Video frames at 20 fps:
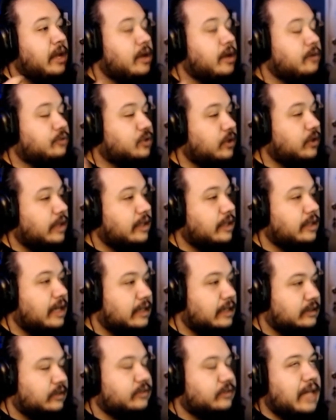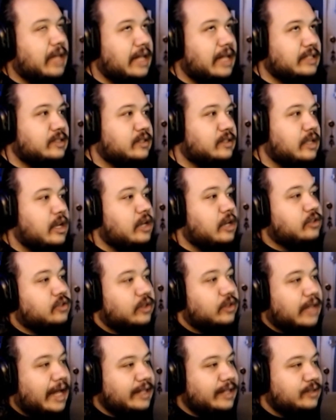so that anyway. yeah, so that's so
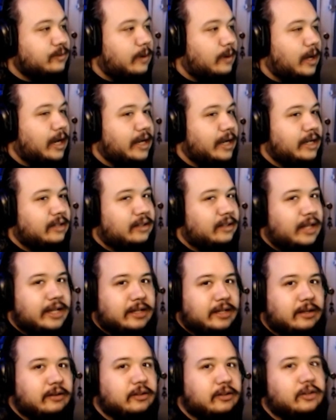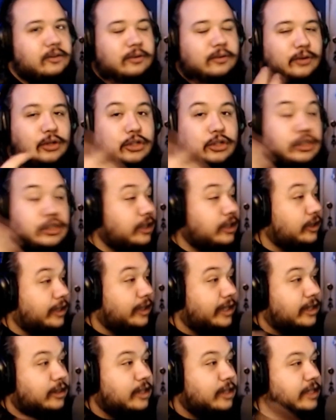that's why like
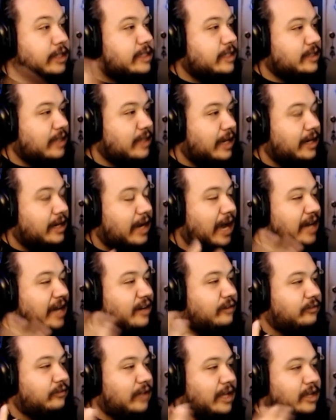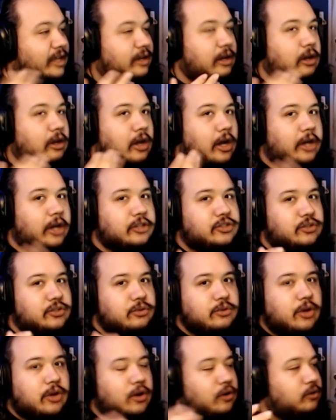clearly this is like kind of like a
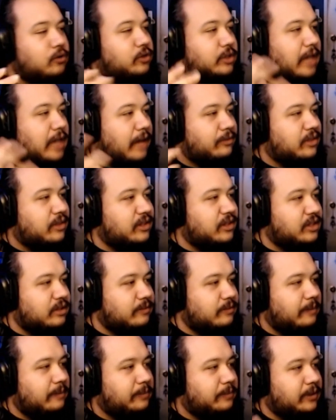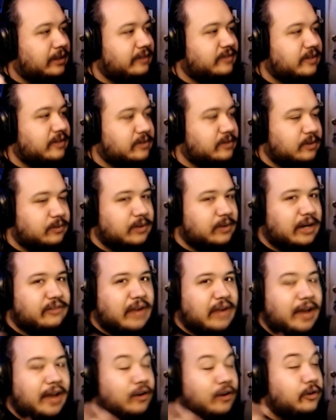pseudo death into my belief system or whatever.
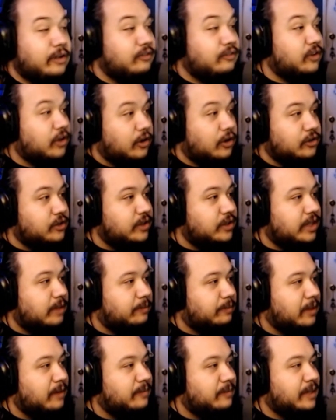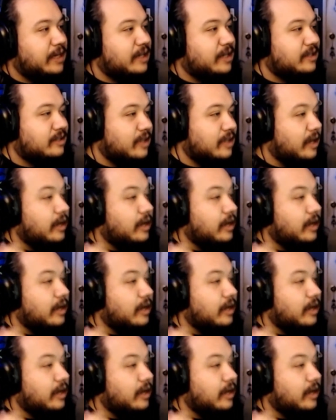I don't even go too deep in it because